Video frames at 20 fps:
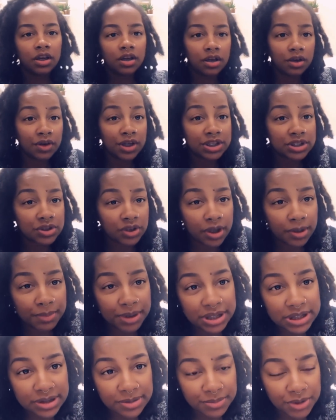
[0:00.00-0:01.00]
All right, so I
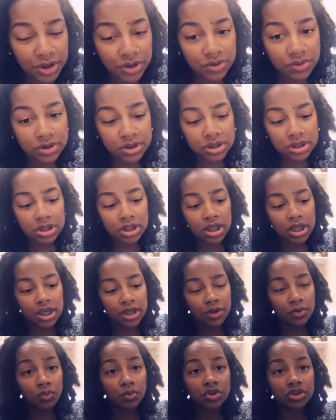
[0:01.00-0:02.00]
made some notes,
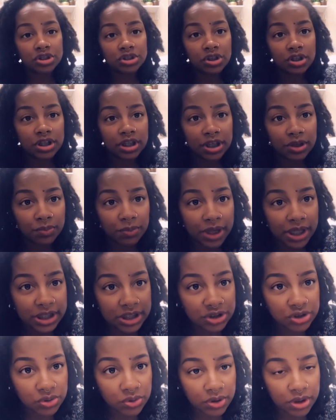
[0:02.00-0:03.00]
and we're just going to get right
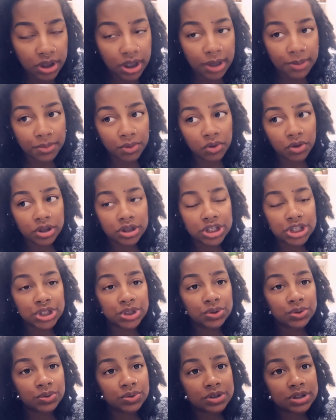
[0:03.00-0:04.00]
into it. I'm going
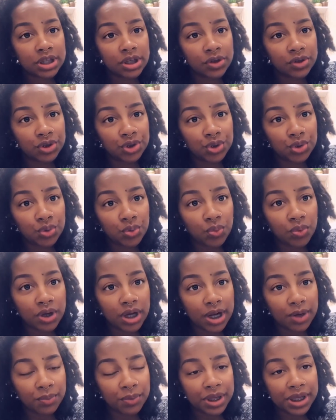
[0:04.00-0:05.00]
to tell you what
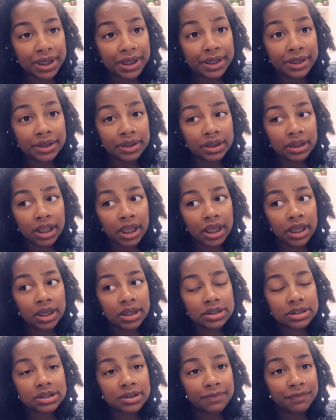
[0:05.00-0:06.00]
I read, like
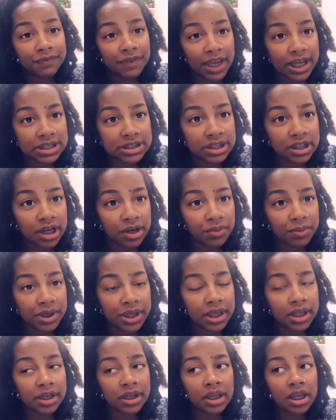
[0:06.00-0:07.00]
some facts that I
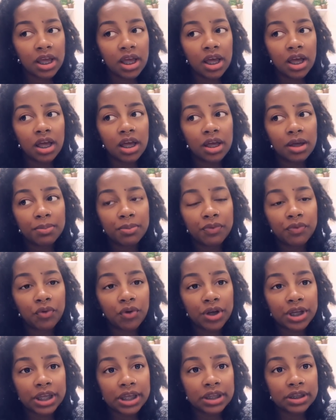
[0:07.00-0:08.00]
read uh,
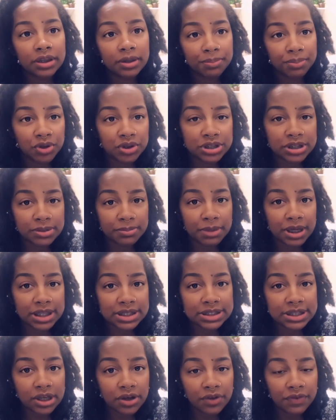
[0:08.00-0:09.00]
before getting the piercing
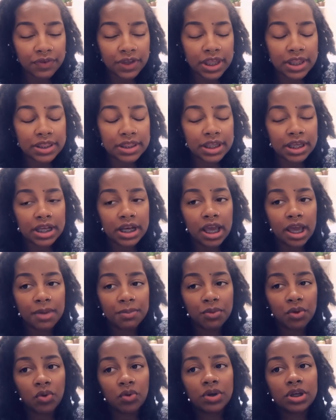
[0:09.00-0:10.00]
myself, and then
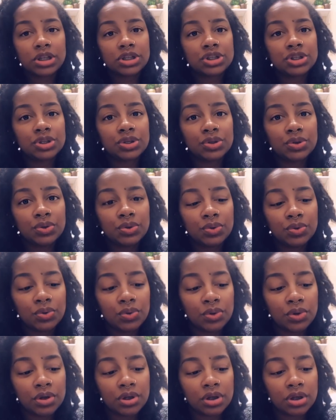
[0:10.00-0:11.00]
I'm going
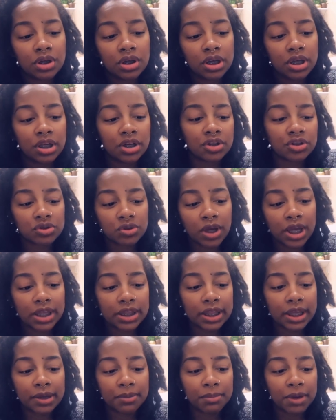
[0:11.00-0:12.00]
to intertwine
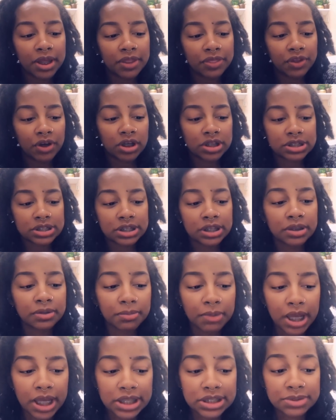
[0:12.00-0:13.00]
like my thoughts and
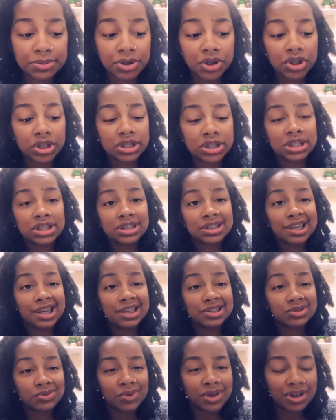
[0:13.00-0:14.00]
my experiences
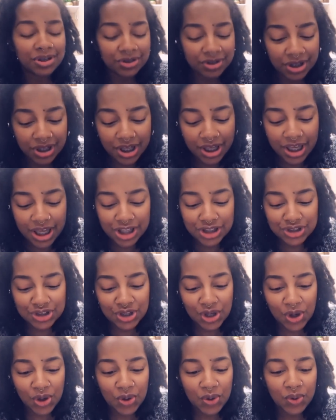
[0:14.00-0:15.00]
as well.
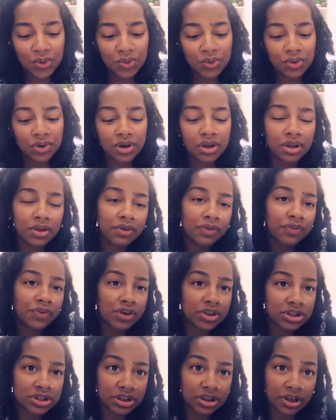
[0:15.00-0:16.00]
So uh,
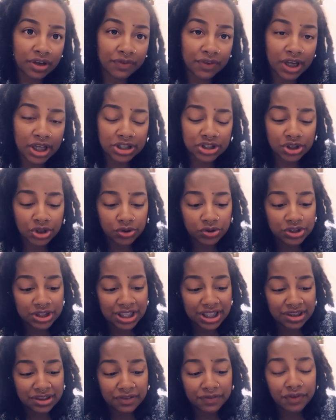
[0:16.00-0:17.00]
first off, I chose to
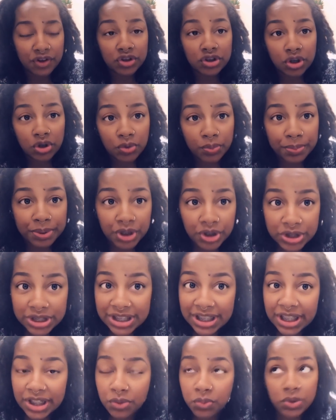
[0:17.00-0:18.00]
get the vertical
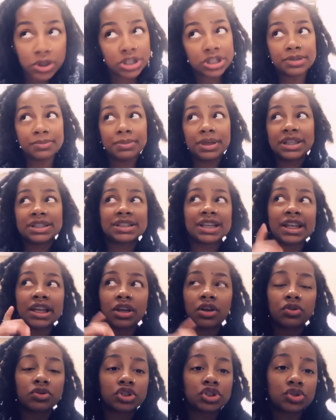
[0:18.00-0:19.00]
piercing, which means that it
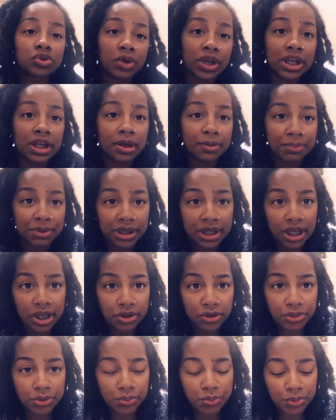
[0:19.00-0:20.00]
goes straight up and
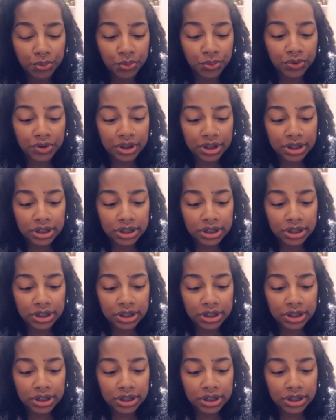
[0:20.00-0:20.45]
down through the